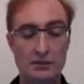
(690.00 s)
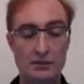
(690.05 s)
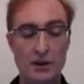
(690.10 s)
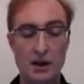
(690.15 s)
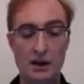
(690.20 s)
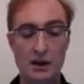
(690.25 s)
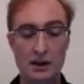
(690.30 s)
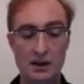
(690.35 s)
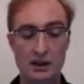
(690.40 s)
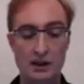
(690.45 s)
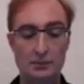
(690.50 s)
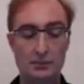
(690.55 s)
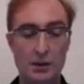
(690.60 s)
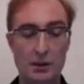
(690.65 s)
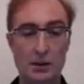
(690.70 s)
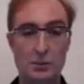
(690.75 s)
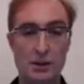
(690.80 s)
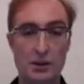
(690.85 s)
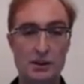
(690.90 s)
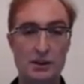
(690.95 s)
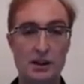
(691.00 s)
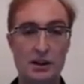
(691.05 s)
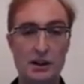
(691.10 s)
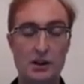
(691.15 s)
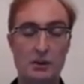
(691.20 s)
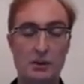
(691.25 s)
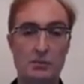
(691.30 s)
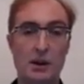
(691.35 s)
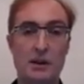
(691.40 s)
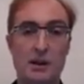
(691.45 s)
And finally, I want to
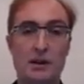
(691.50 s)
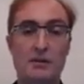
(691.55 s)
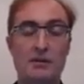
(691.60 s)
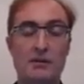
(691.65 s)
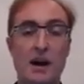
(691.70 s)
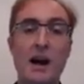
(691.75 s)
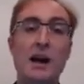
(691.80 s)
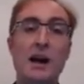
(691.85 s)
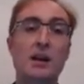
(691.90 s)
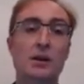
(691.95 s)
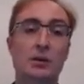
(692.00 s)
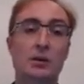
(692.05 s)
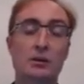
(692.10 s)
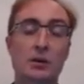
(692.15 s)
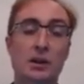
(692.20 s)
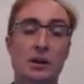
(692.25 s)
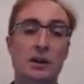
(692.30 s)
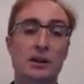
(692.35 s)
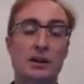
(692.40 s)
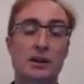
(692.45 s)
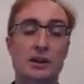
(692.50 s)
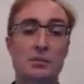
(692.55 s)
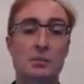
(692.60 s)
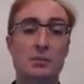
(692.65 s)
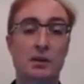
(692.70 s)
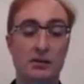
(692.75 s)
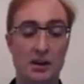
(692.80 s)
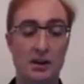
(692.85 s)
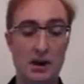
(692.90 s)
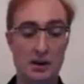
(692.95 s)
tell you about the value that's
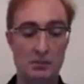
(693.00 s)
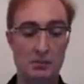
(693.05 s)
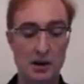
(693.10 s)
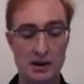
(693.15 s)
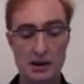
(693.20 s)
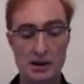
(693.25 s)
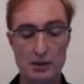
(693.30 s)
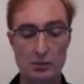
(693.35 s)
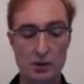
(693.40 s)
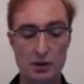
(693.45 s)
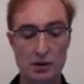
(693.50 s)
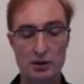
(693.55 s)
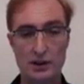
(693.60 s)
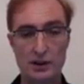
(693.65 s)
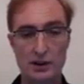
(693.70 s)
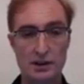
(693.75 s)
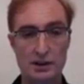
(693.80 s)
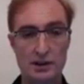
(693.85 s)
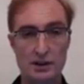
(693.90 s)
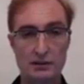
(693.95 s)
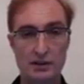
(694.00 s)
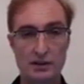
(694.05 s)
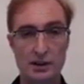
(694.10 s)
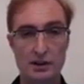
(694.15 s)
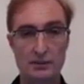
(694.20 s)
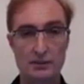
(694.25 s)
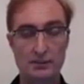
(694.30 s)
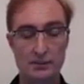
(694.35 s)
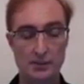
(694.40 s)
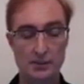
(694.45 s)
provided by network
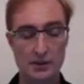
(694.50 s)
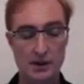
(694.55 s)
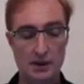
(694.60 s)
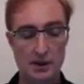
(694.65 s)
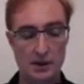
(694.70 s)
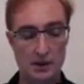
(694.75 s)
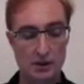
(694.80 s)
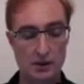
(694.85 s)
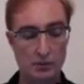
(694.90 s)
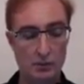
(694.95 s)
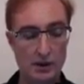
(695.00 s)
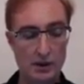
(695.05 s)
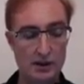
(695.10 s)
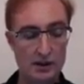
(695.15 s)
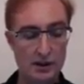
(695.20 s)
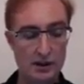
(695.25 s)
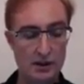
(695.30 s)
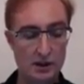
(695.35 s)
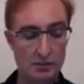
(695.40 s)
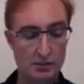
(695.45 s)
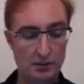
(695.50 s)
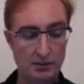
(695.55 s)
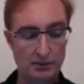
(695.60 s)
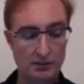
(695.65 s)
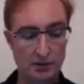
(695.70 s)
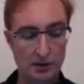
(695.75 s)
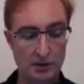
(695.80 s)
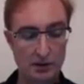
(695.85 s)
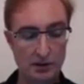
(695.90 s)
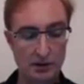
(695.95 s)
connectivity. We tend to
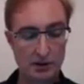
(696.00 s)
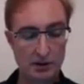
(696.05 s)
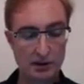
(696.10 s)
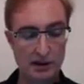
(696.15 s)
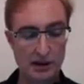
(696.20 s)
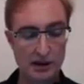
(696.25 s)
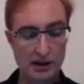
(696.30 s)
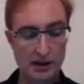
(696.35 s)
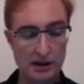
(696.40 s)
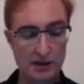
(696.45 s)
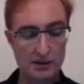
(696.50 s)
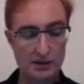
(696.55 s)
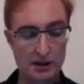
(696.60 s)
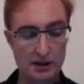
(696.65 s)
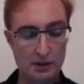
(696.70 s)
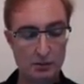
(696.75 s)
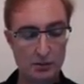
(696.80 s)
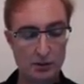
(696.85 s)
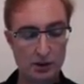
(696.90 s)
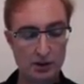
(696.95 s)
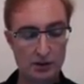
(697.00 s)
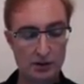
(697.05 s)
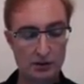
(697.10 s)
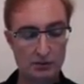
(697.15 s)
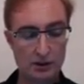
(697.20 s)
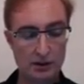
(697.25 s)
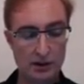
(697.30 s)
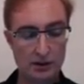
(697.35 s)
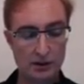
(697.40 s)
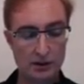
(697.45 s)
prefer large
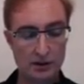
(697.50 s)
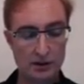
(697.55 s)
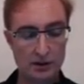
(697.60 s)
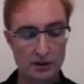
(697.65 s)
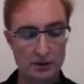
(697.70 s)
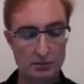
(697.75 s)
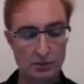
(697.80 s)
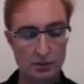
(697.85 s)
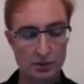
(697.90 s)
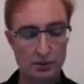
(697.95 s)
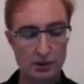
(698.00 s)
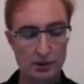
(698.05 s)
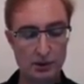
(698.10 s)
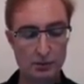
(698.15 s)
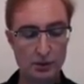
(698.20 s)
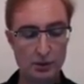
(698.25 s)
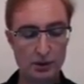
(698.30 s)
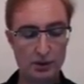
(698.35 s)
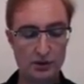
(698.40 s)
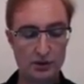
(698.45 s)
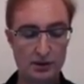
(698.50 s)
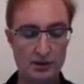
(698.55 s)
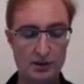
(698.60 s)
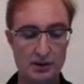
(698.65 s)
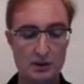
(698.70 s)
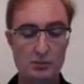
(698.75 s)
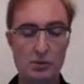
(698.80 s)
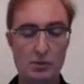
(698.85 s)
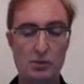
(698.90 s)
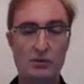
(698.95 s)
networks rather than small networks.
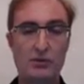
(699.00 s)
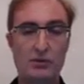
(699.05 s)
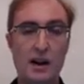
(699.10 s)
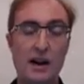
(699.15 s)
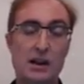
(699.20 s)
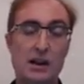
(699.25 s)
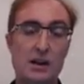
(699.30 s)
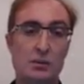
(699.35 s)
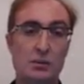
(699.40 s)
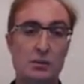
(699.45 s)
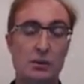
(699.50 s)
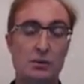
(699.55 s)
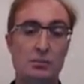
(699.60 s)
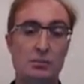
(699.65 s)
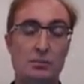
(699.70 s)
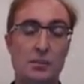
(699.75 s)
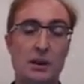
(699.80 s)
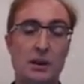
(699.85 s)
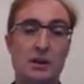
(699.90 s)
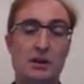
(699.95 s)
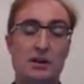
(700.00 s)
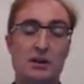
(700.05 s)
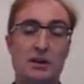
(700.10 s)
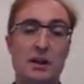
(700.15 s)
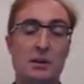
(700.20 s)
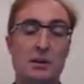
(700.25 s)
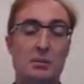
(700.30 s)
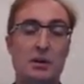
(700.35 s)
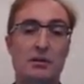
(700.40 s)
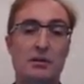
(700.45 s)
They're more valuable
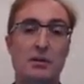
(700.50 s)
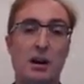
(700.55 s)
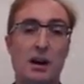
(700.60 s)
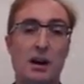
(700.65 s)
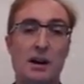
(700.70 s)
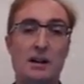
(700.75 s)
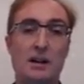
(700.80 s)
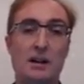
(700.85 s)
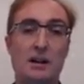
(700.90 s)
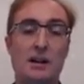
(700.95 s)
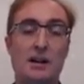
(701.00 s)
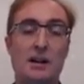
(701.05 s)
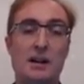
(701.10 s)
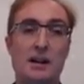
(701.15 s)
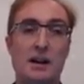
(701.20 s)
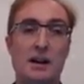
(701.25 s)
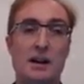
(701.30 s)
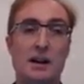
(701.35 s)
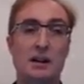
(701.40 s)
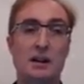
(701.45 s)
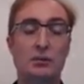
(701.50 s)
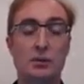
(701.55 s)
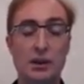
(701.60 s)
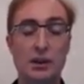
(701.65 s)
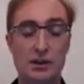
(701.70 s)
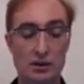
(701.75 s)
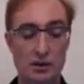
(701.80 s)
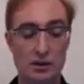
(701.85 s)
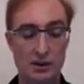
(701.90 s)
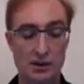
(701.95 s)
because they provide
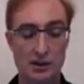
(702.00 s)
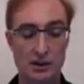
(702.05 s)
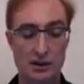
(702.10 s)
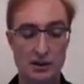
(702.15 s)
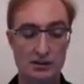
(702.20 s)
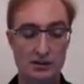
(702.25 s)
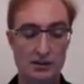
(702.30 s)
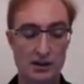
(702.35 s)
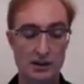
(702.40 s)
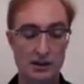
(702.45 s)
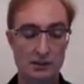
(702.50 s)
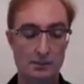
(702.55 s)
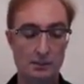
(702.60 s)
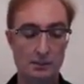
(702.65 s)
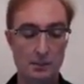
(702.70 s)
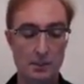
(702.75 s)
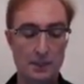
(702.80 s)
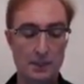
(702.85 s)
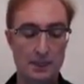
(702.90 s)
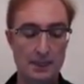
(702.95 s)
rich connectivity.